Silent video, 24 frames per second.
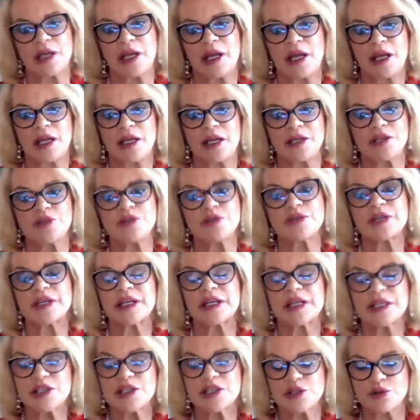and using
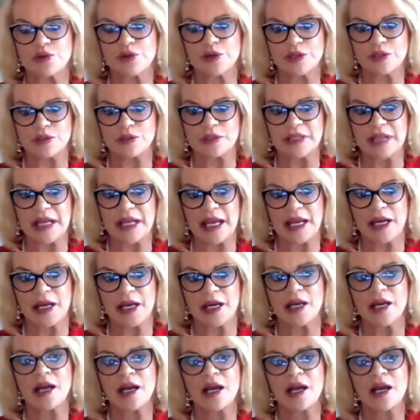historical data.